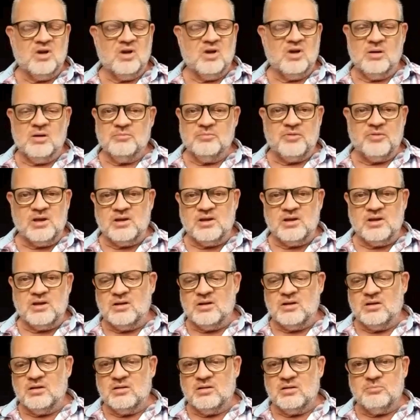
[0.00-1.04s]
I'm
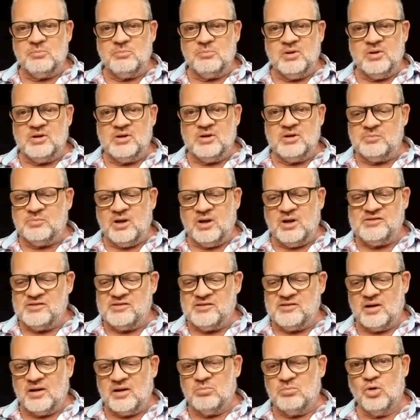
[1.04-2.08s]
thinking public
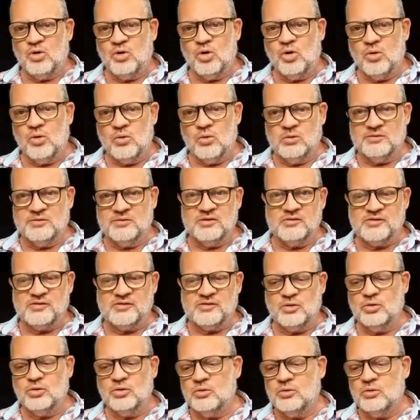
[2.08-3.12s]
spaces like malls and
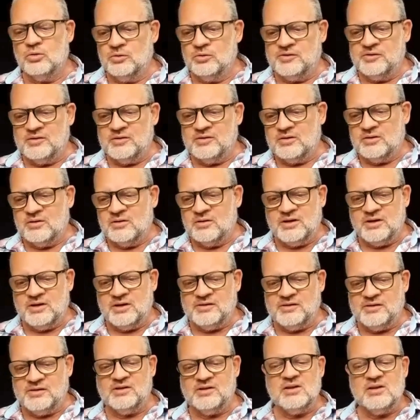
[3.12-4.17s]
schools and
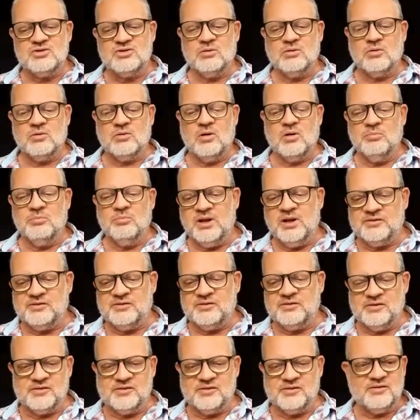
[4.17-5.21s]
residential
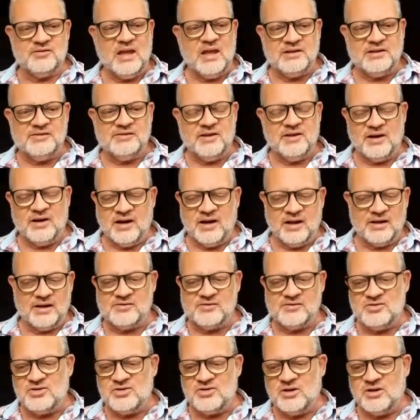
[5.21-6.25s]
complexes, taxi
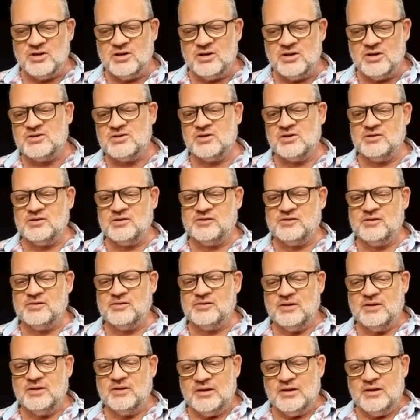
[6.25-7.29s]
ranks, churches,
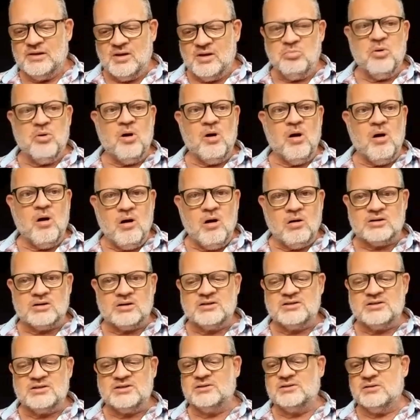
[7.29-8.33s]

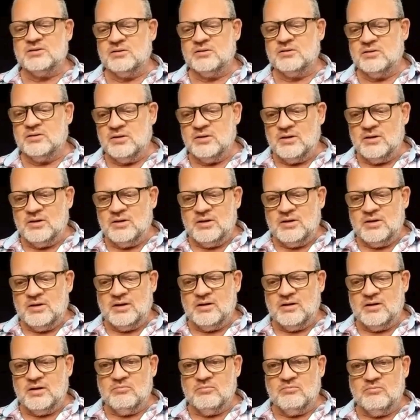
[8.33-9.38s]
parks,
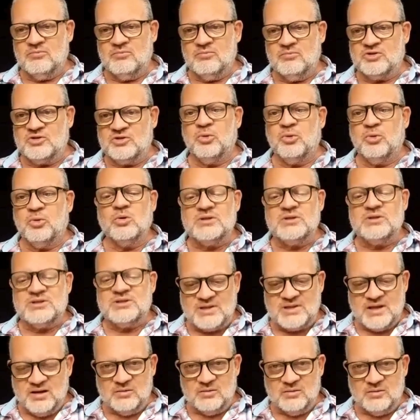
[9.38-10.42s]
sports
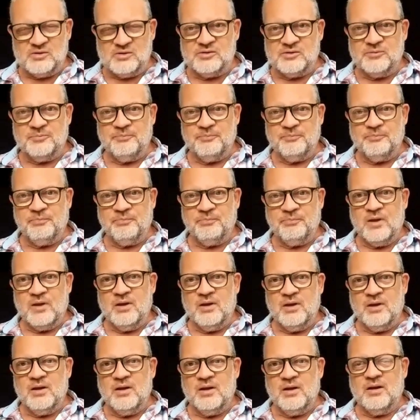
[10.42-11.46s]
stadiums.
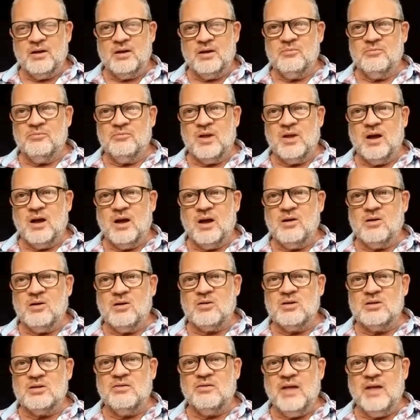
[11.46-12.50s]

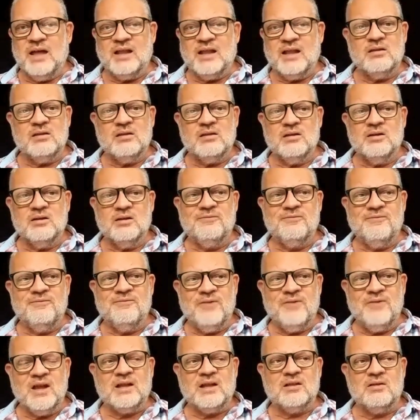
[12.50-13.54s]
How could that
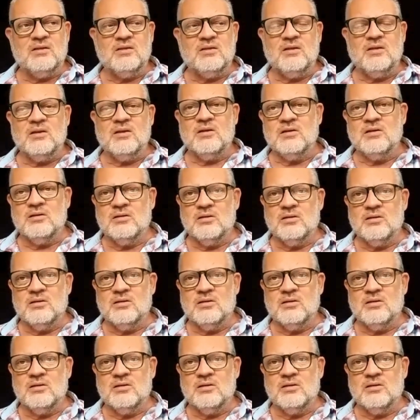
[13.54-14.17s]
affect